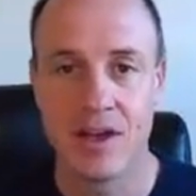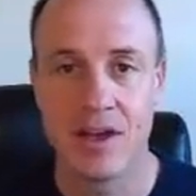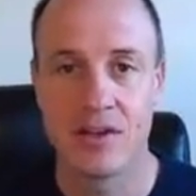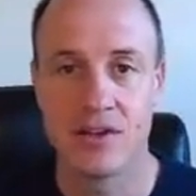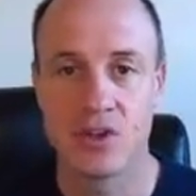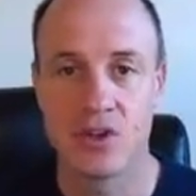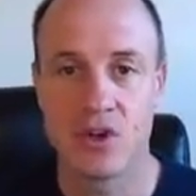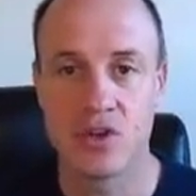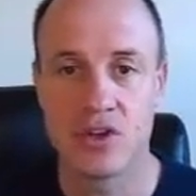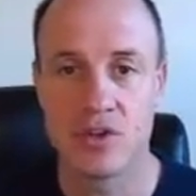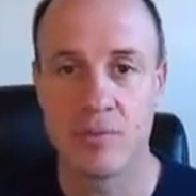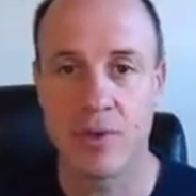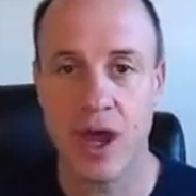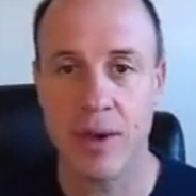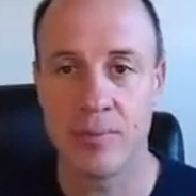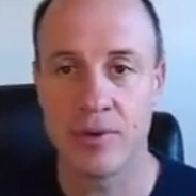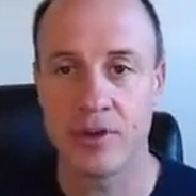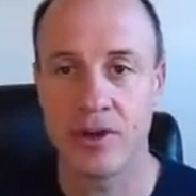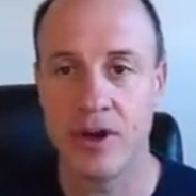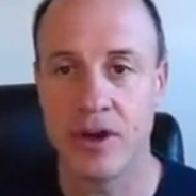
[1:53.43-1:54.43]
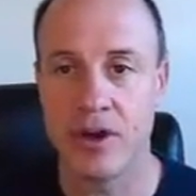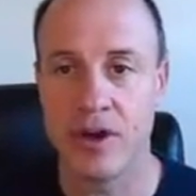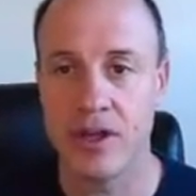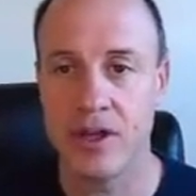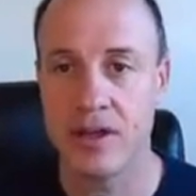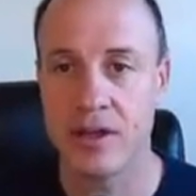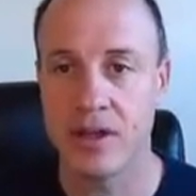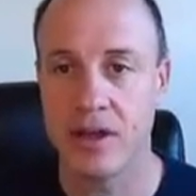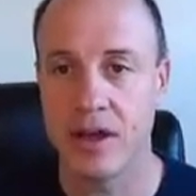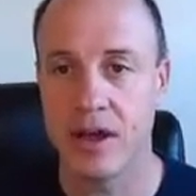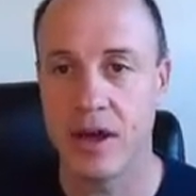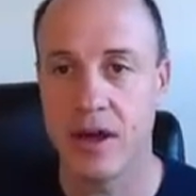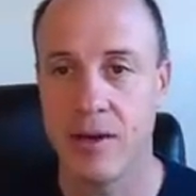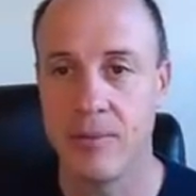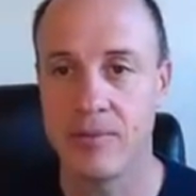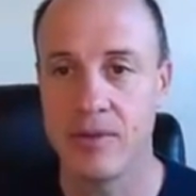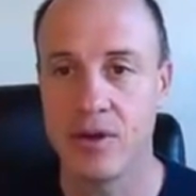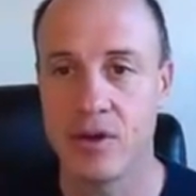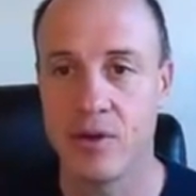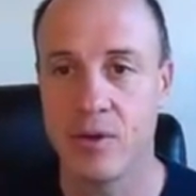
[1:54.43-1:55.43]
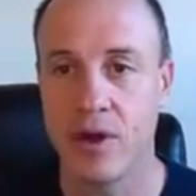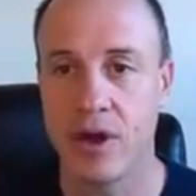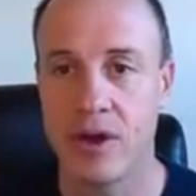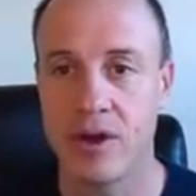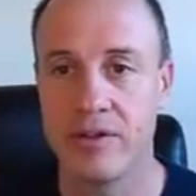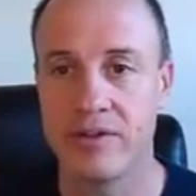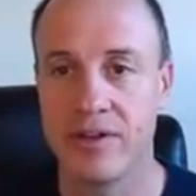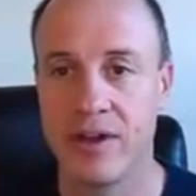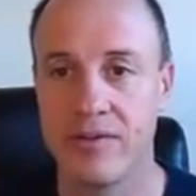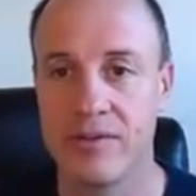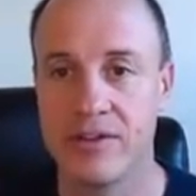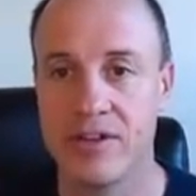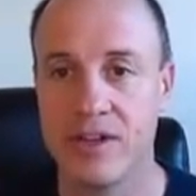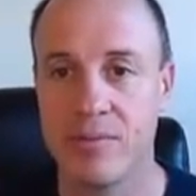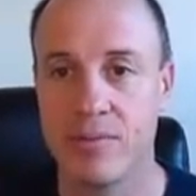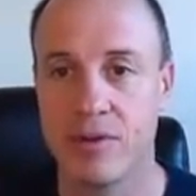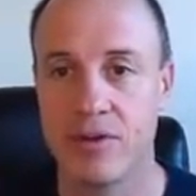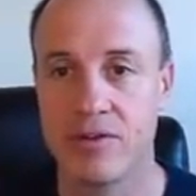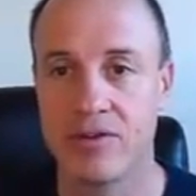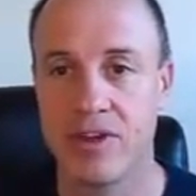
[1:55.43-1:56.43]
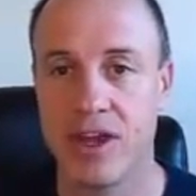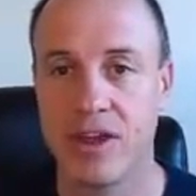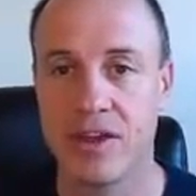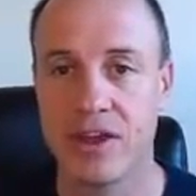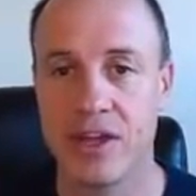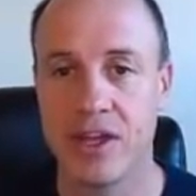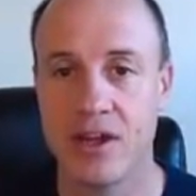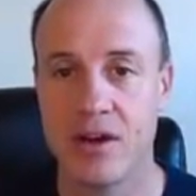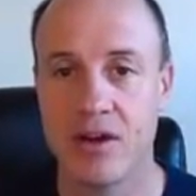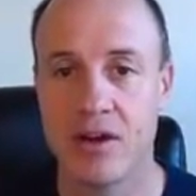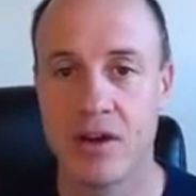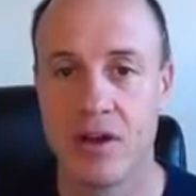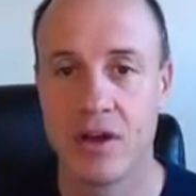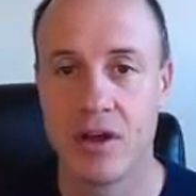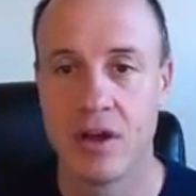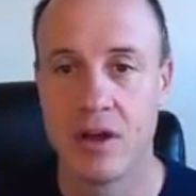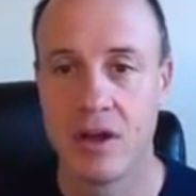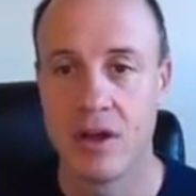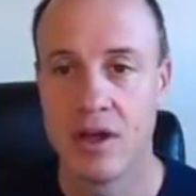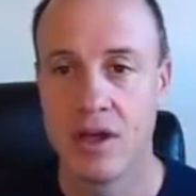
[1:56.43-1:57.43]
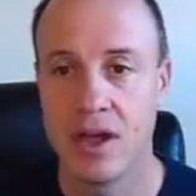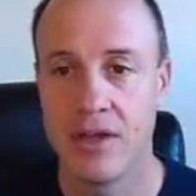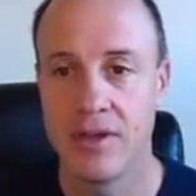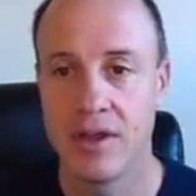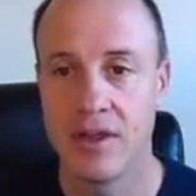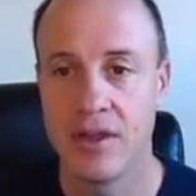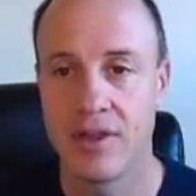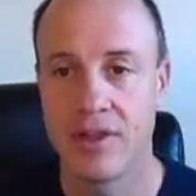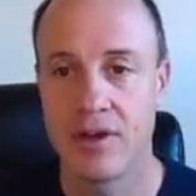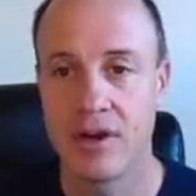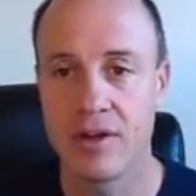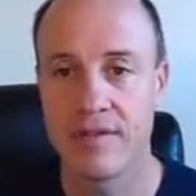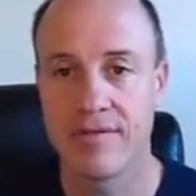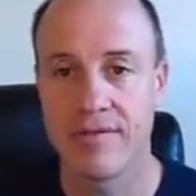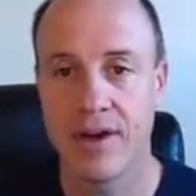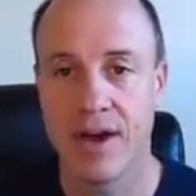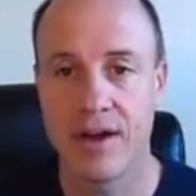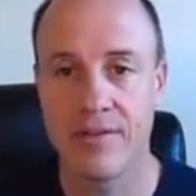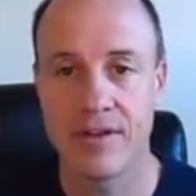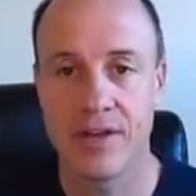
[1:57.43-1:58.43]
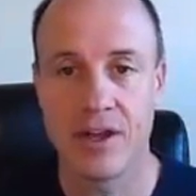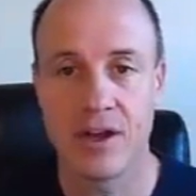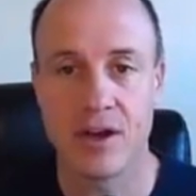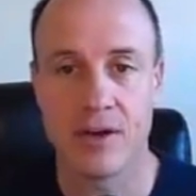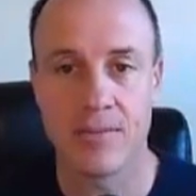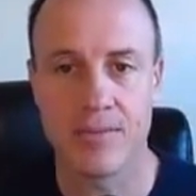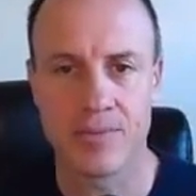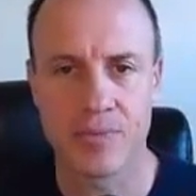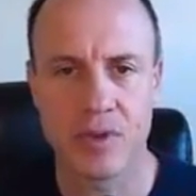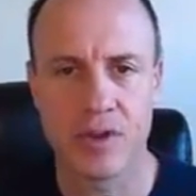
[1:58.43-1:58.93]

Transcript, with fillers: it shows you popularity, 117% here, and then 35 here.